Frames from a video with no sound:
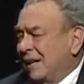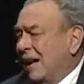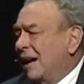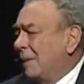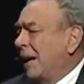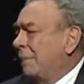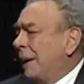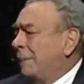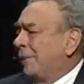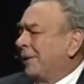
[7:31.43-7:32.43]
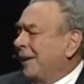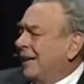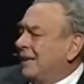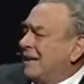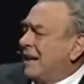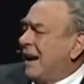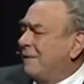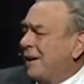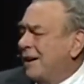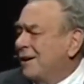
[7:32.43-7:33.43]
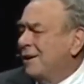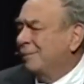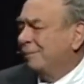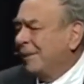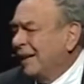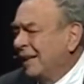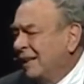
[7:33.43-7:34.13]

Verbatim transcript: Now, many people think that David Hume